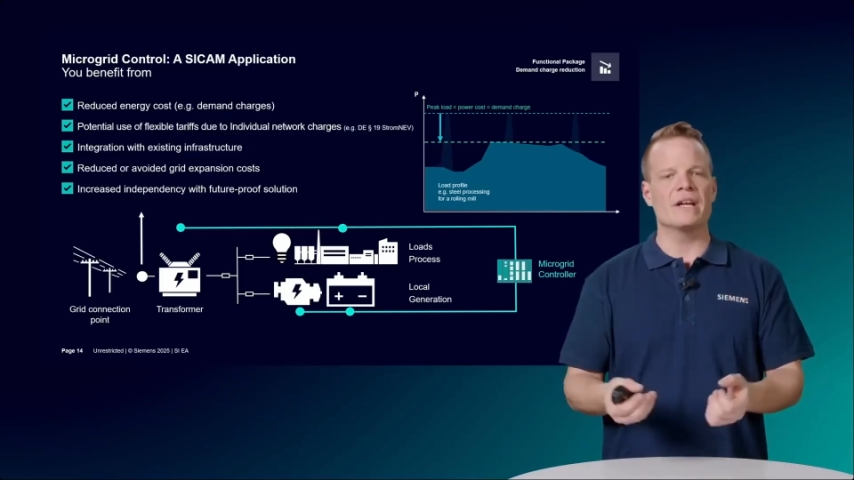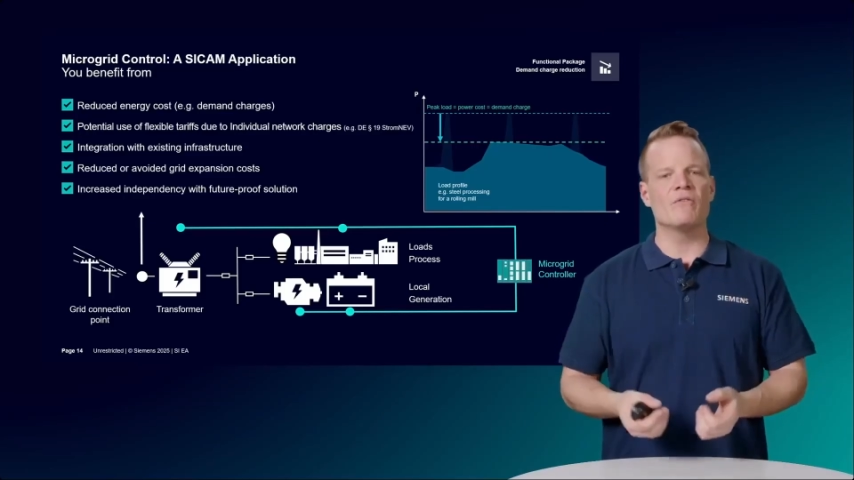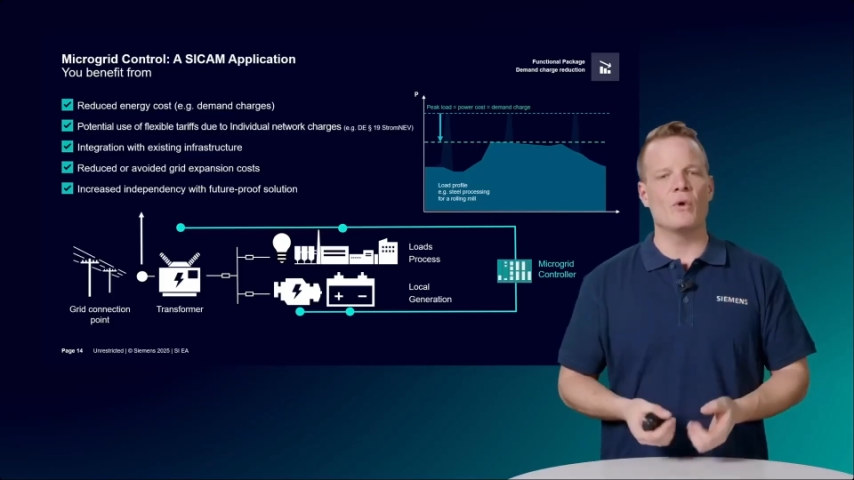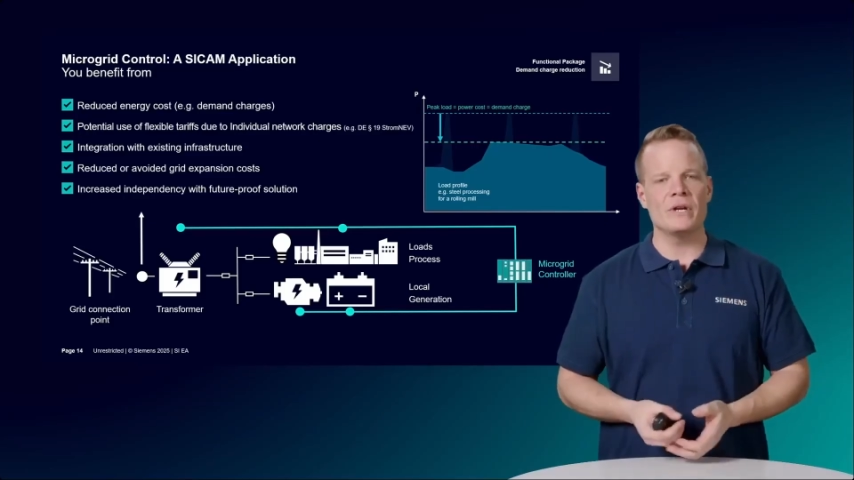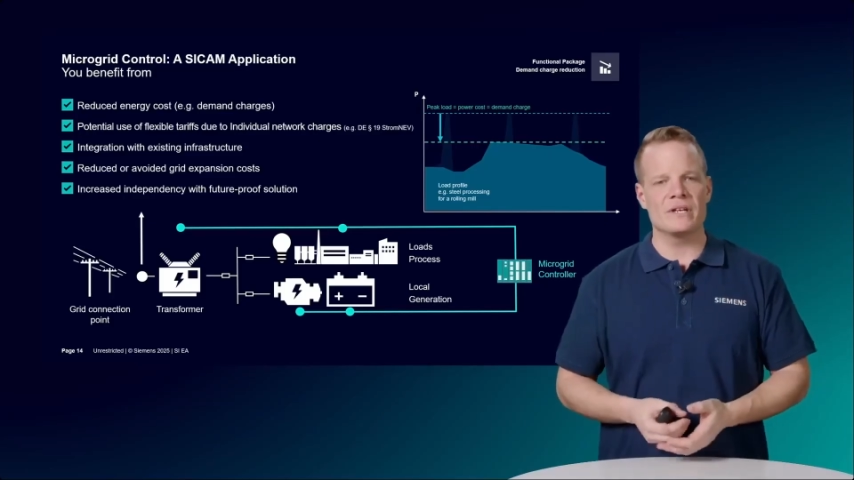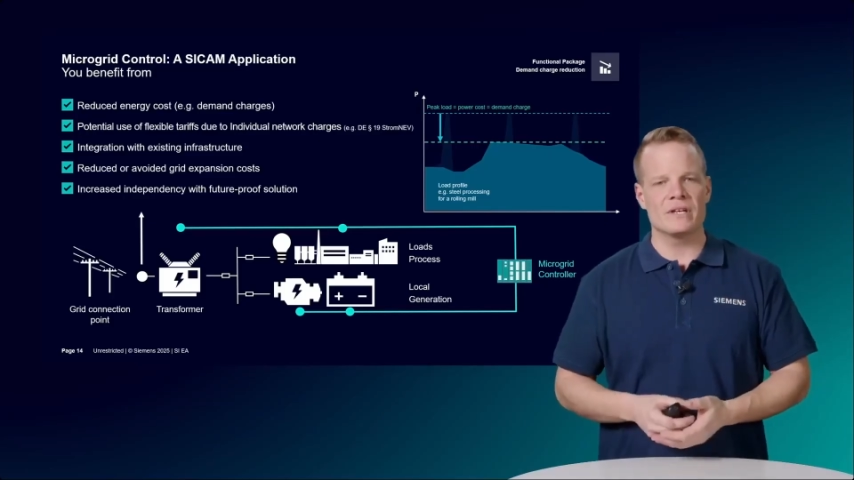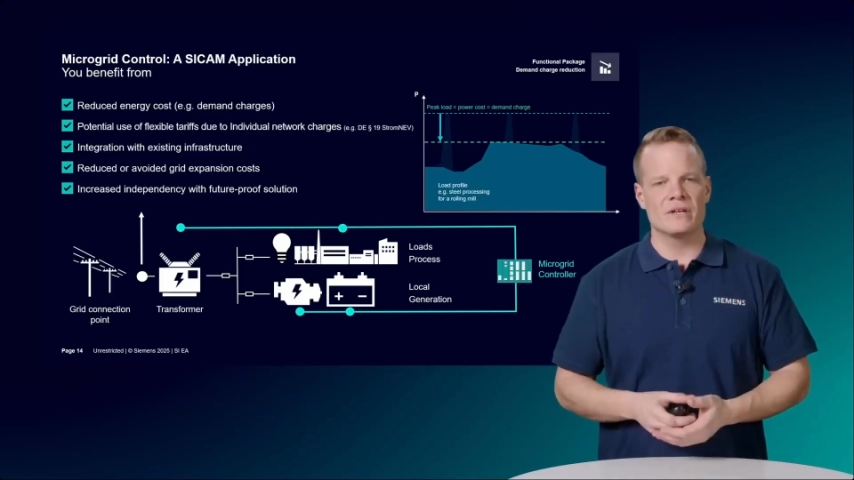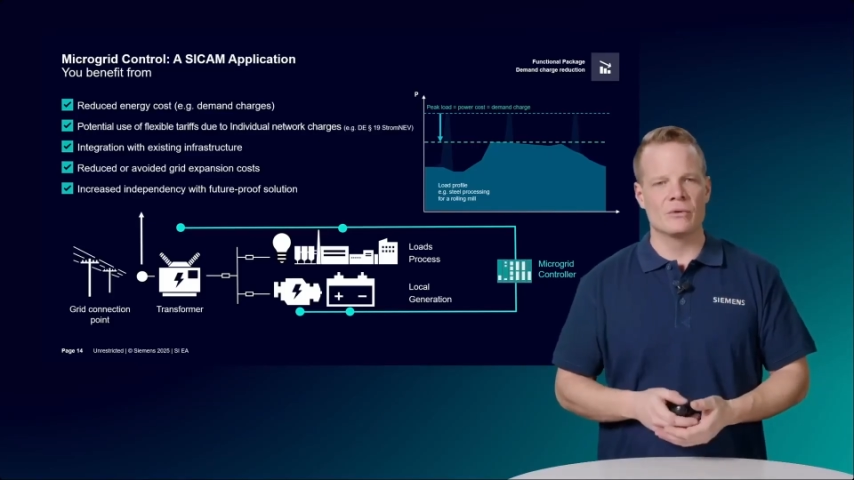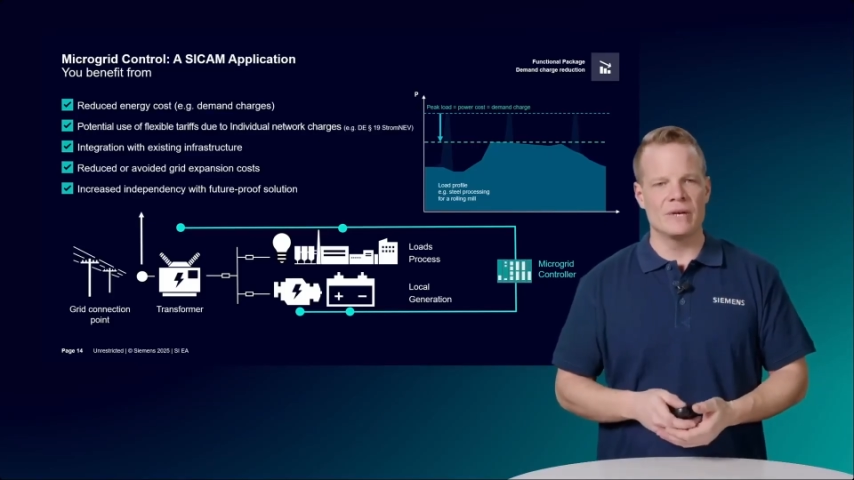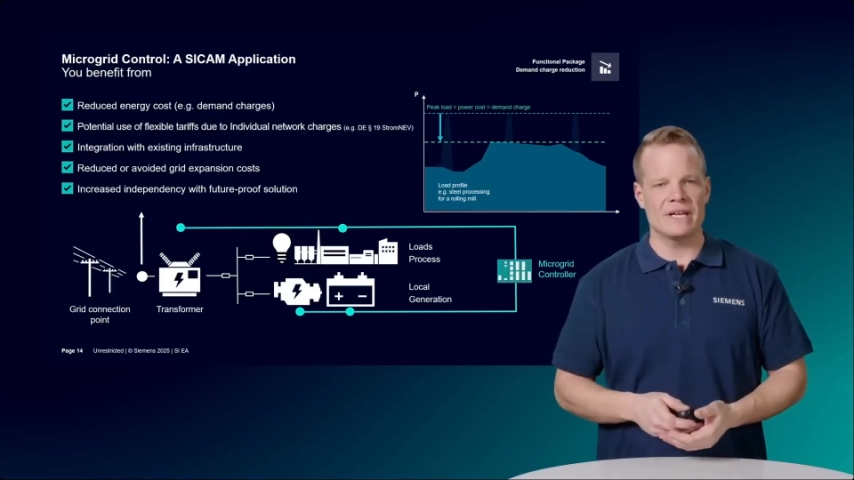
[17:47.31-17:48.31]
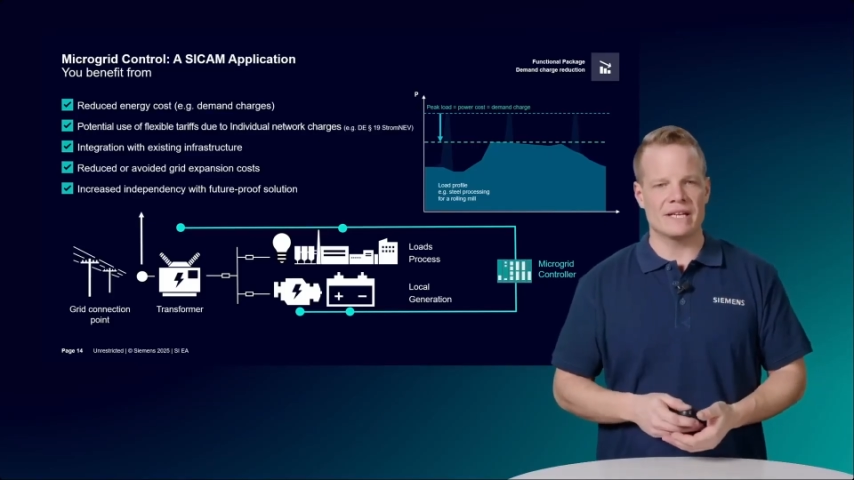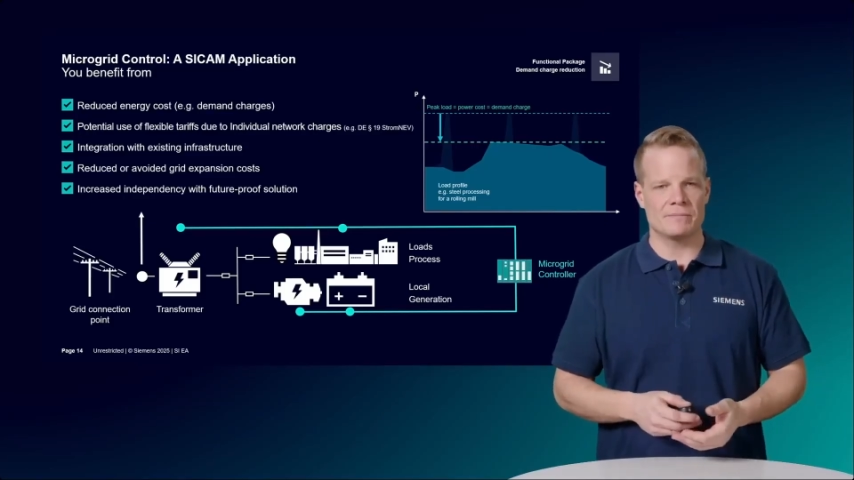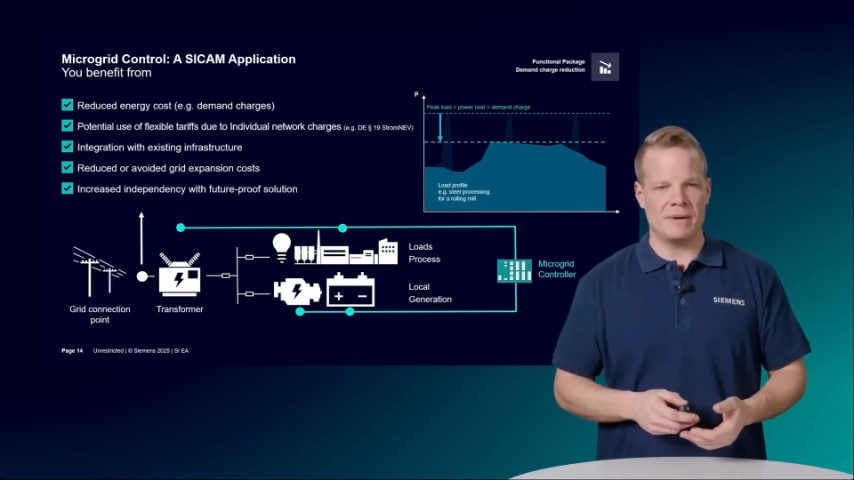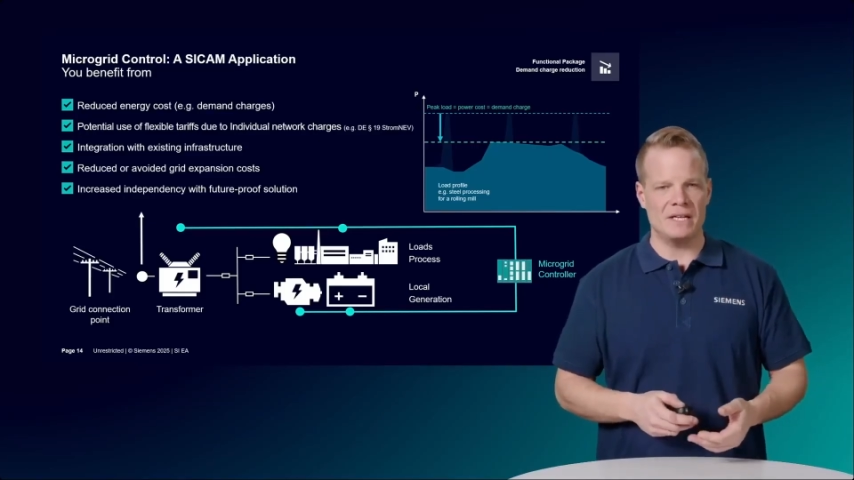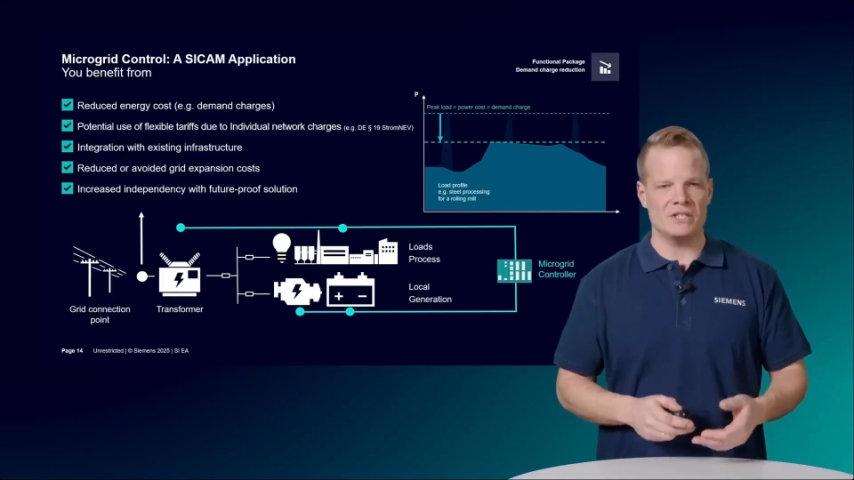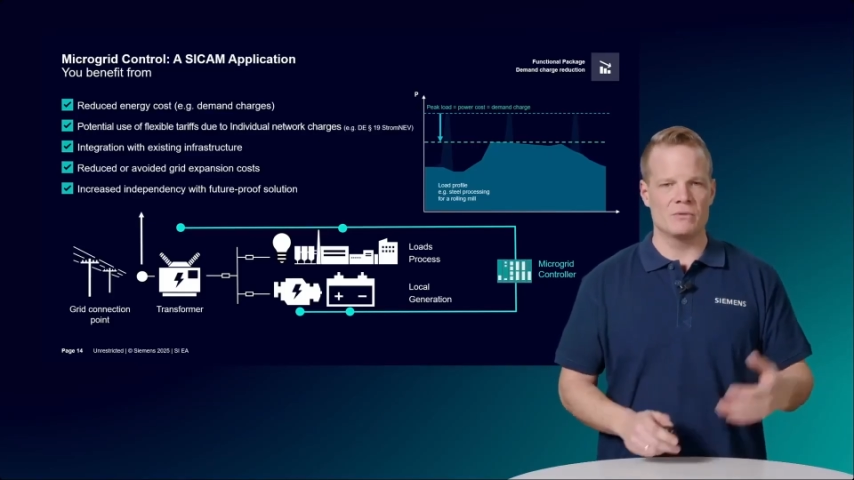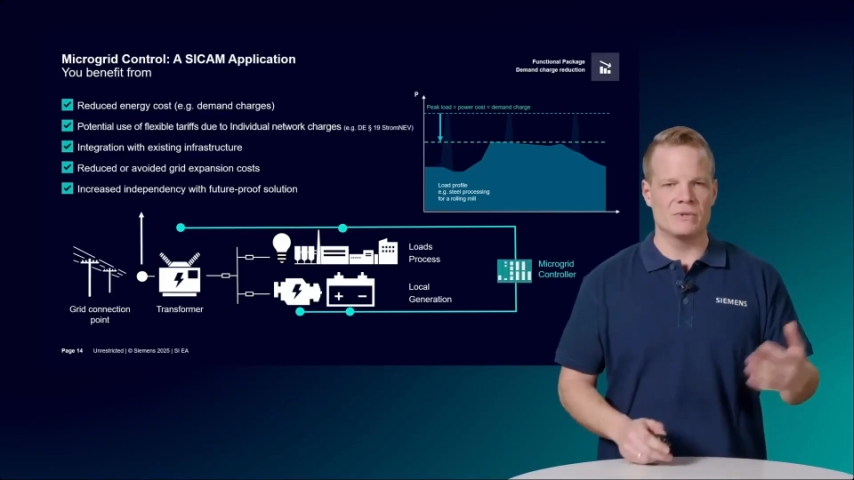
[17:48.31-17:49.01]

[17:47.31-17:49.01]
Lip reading: avoid grid expansion,